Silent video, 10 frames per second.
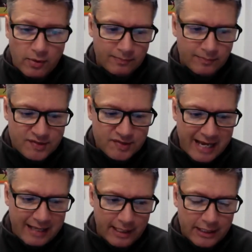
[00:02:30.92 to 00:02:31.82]
It's
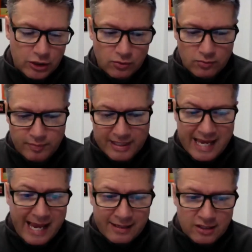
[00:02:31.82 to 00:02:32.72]
not like you
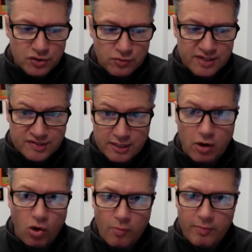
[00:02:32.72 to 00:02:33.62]
began to do this in a
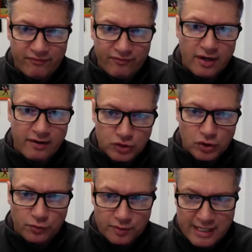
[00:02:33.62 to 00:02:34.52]
home in front of
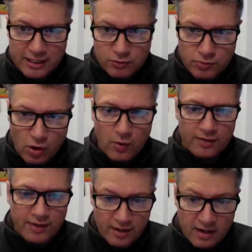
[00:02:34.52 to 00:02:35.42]
children that you know are
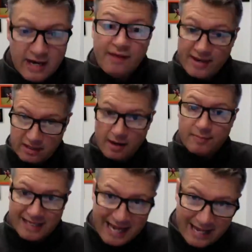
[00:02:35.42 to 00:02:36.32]
there. They come to
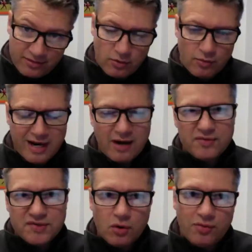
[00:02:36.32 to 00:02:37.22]
gather around.
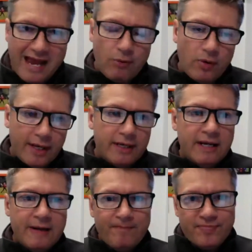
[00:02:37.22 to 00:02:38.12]
So that one,
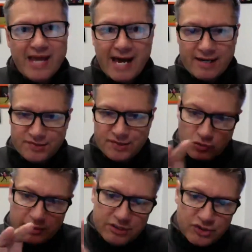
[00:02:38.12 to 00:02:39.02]
not as
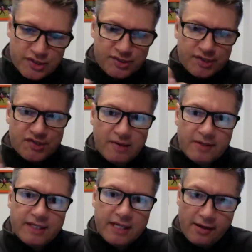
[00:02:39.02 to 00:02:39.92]
egregious as some
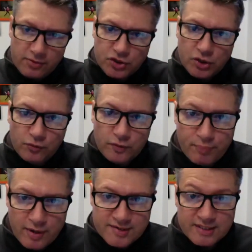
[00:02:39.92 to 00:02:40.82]
of the other children
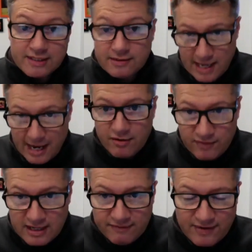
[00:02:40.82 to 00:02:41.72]
present
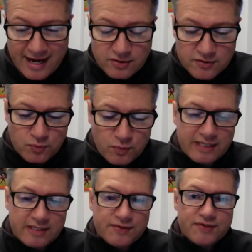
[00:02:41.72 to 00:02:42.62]
aggravating factors we
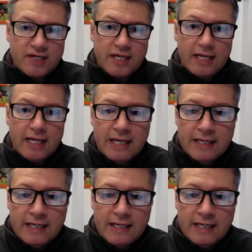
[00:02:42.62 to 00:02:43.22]
can see.